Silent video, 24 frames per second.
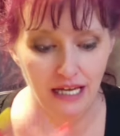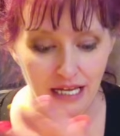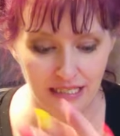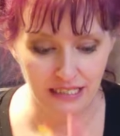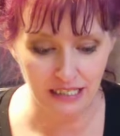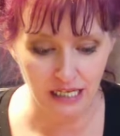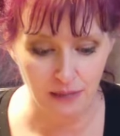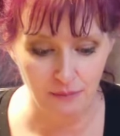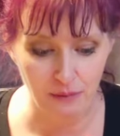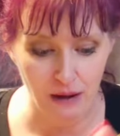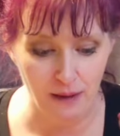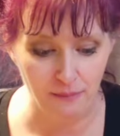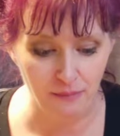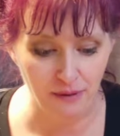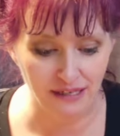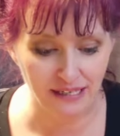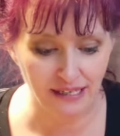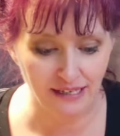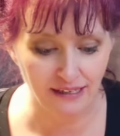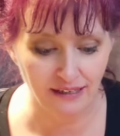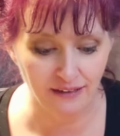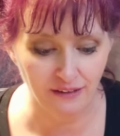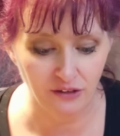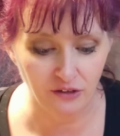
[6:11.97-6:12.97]
It's going to pop right
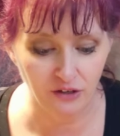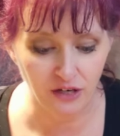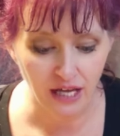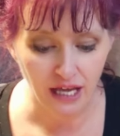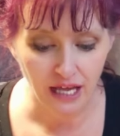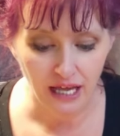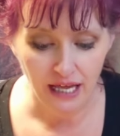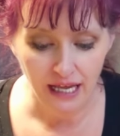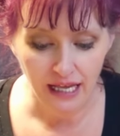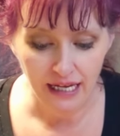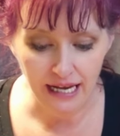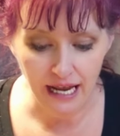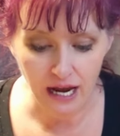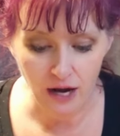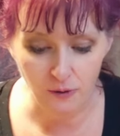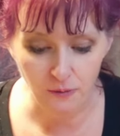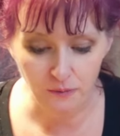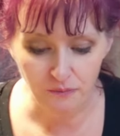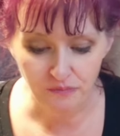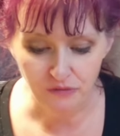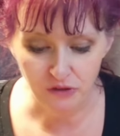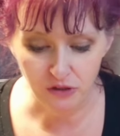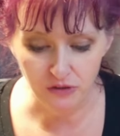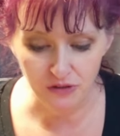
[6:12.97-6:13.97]
down in there.
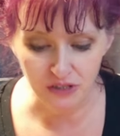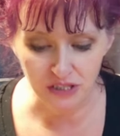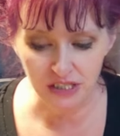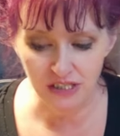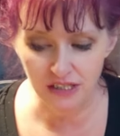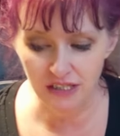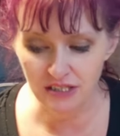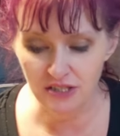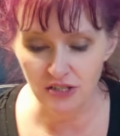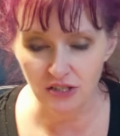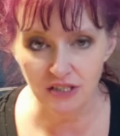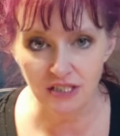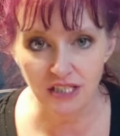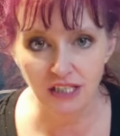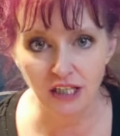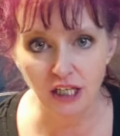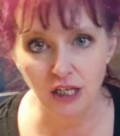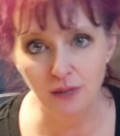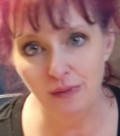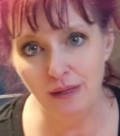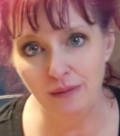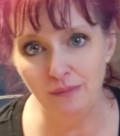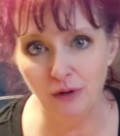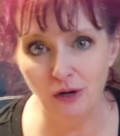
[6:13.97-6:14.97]
Now, you'll see this looks a
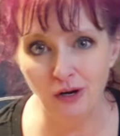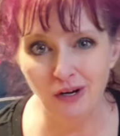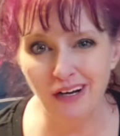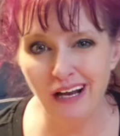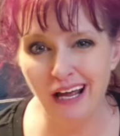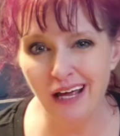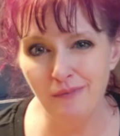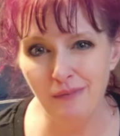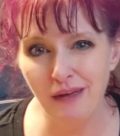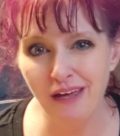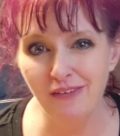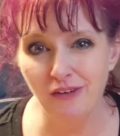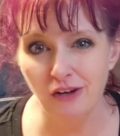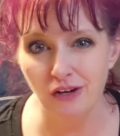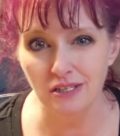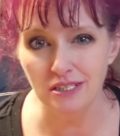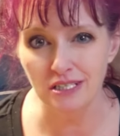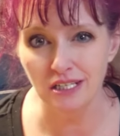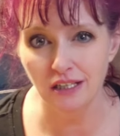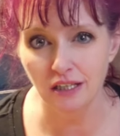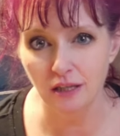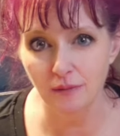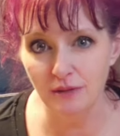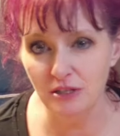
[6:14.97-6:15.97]
little bit burnt. I may have
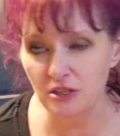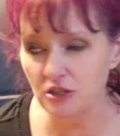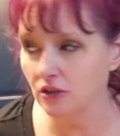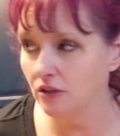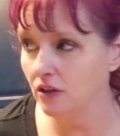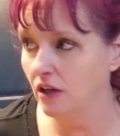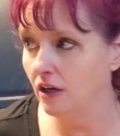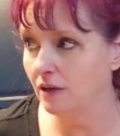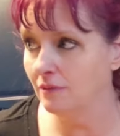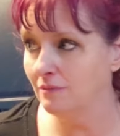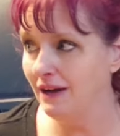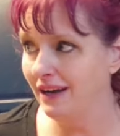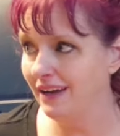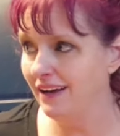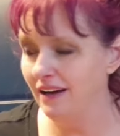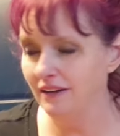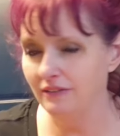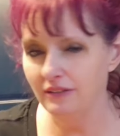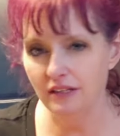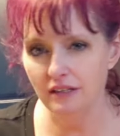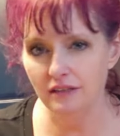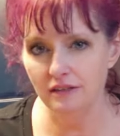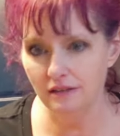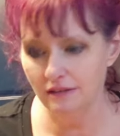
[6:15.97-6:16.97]
cooked it a little bit too long. My
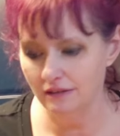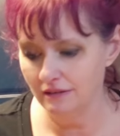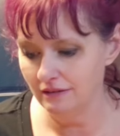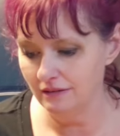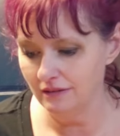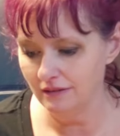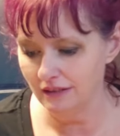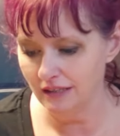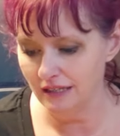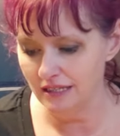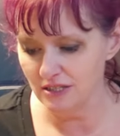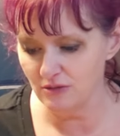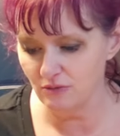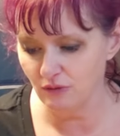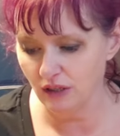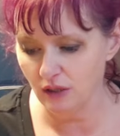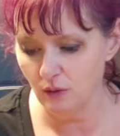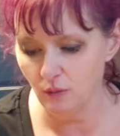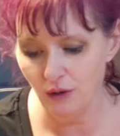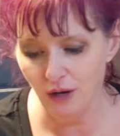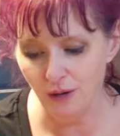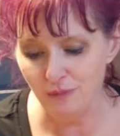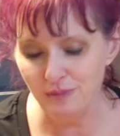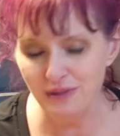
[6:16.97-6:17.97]
oven is
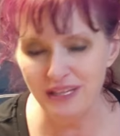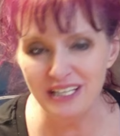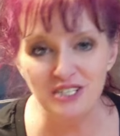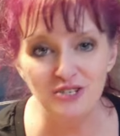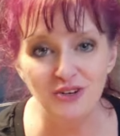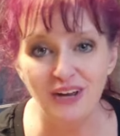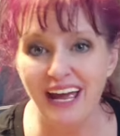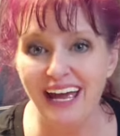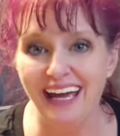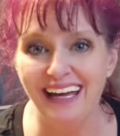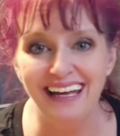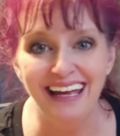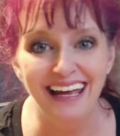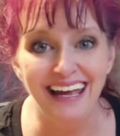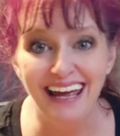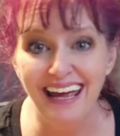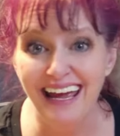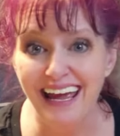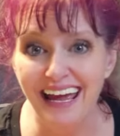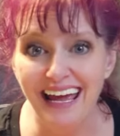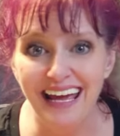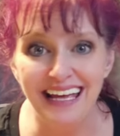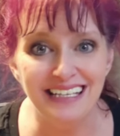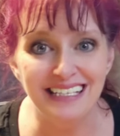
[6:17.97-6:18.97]
really weird, but that's okay.
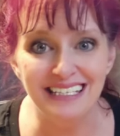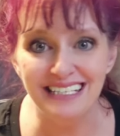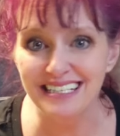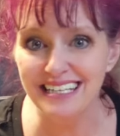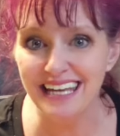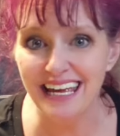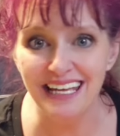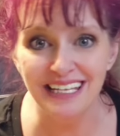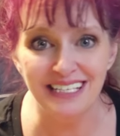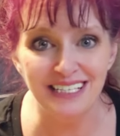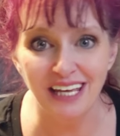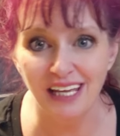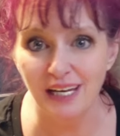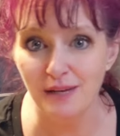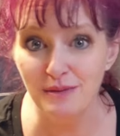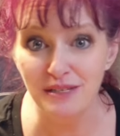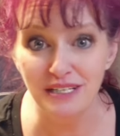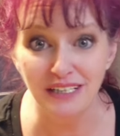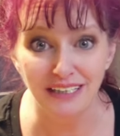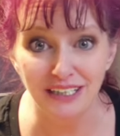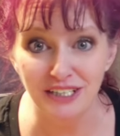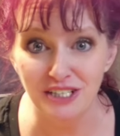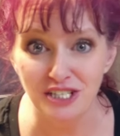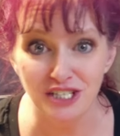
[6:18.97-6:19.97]
It's going to be
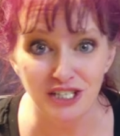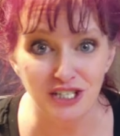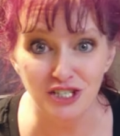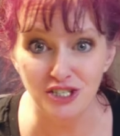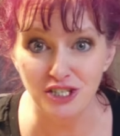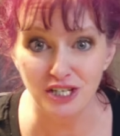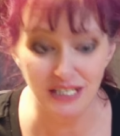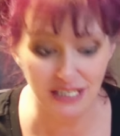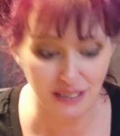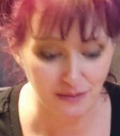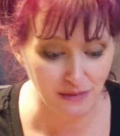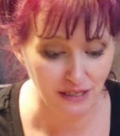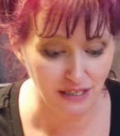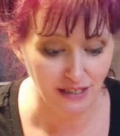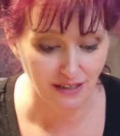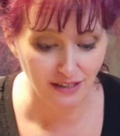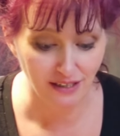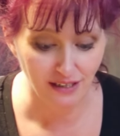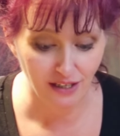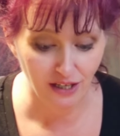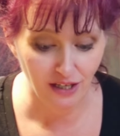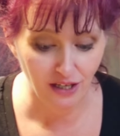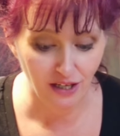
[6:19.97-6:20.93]
delicious. Trust me.